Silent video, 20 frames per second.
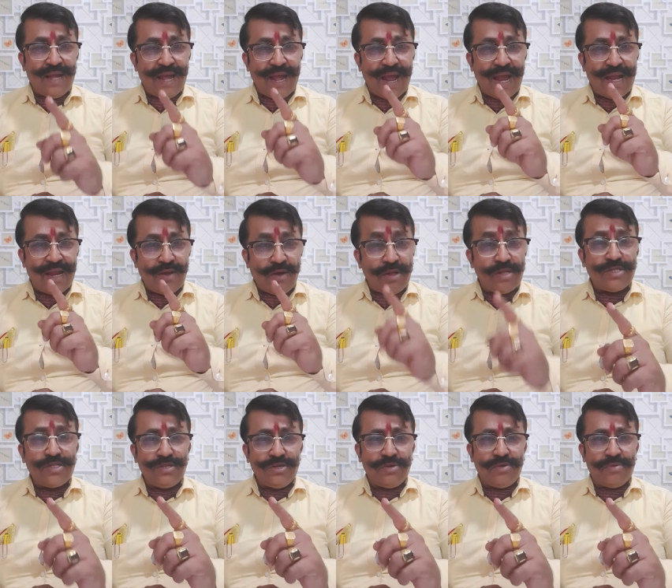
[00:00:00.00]
and
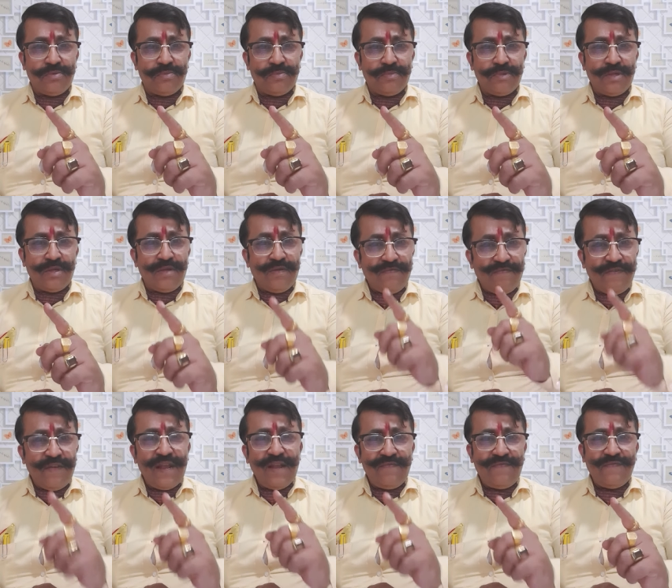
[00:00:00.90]
also
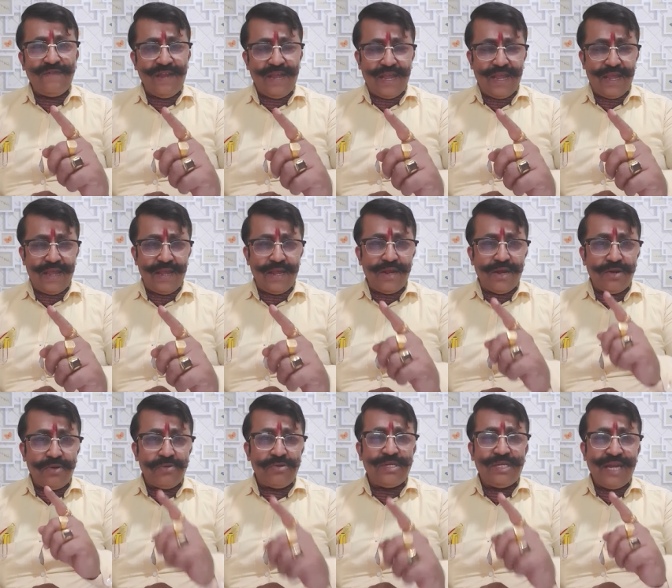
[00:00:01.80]
feel free
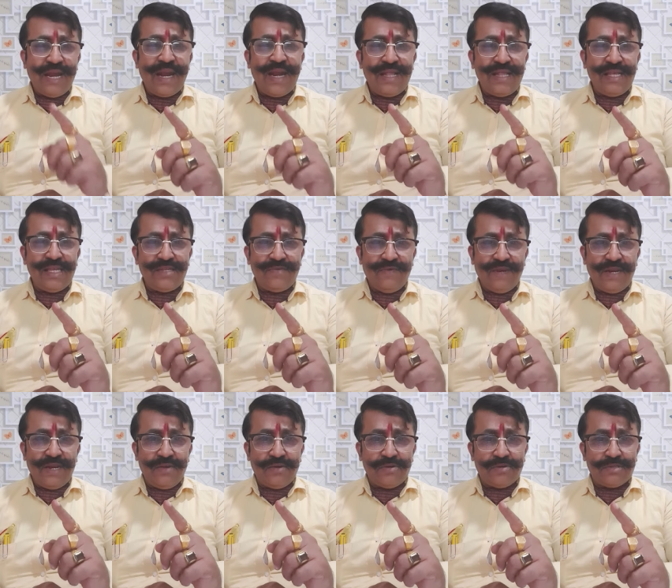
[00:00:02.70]
to share these
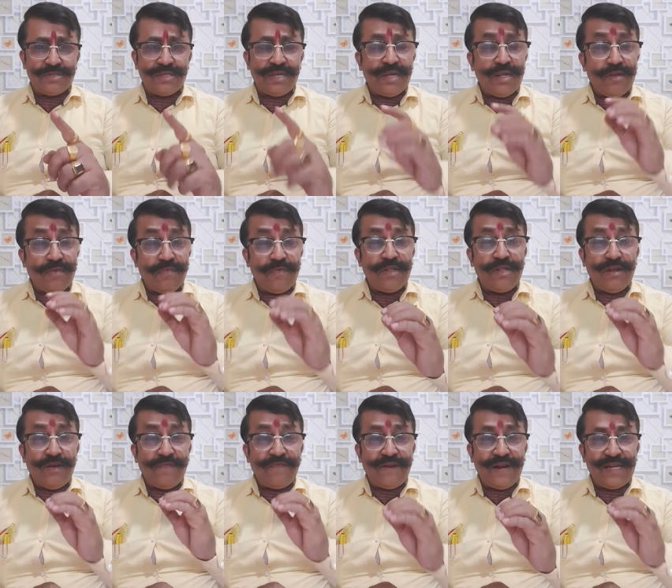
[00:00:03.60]
videos with
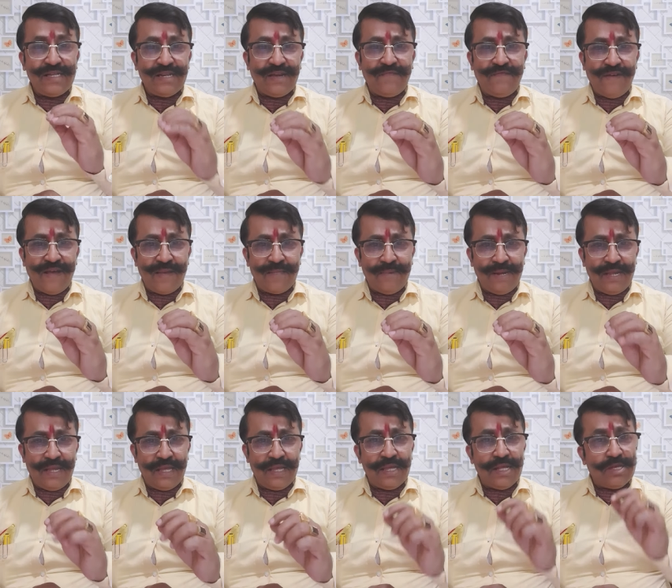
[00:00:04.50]
your friends and
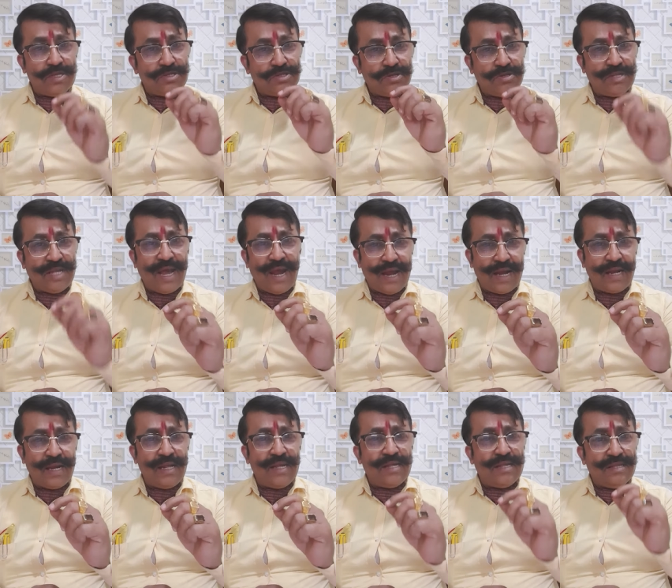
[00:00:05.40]
family so
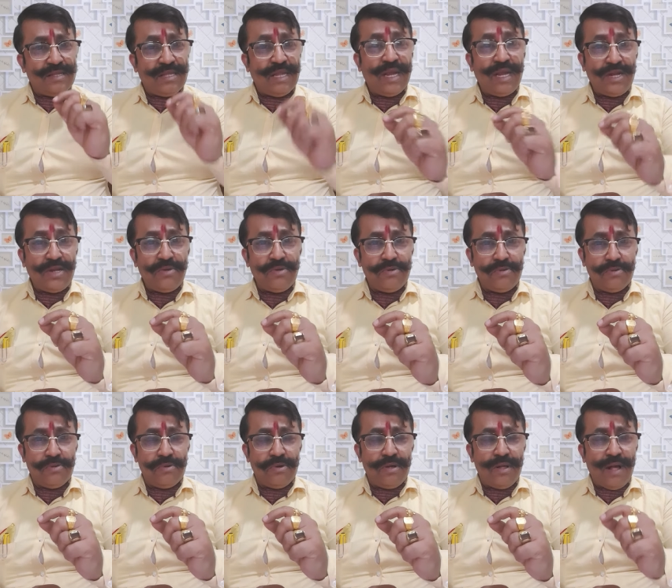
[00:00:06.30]
that they
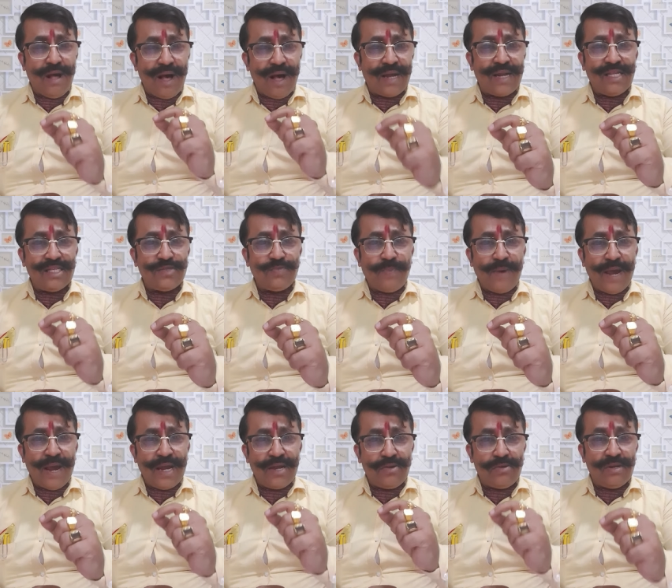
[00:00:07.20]
too are
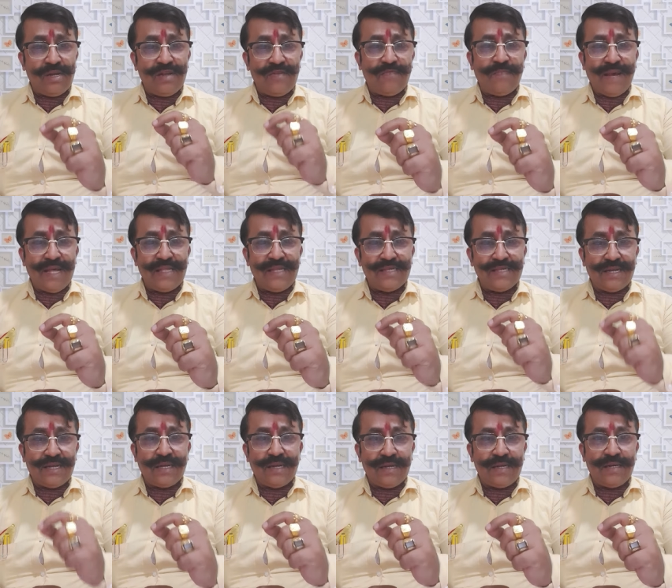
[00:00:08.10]
inspired to live by these
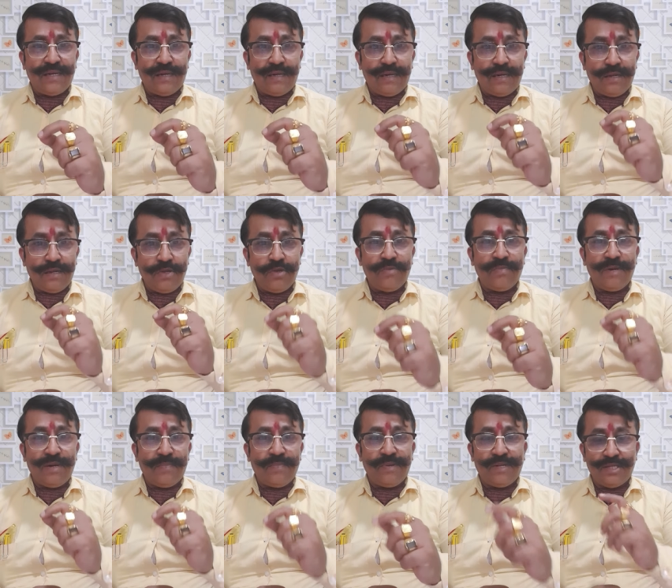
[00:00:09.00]
eternal
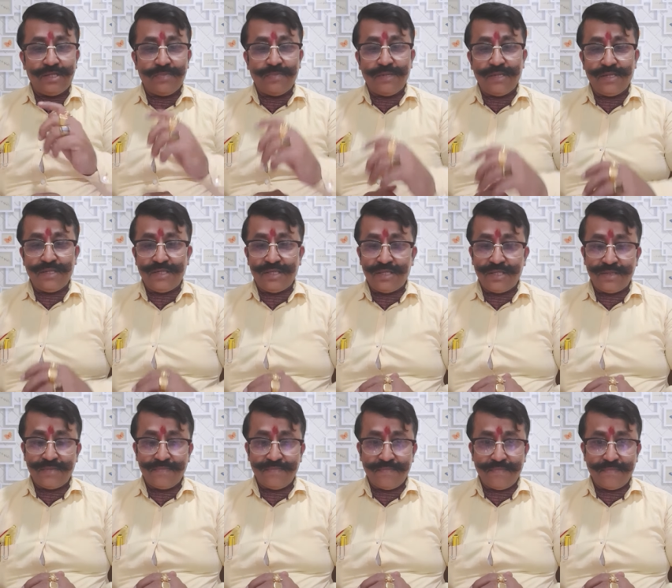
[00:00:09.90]
human principles.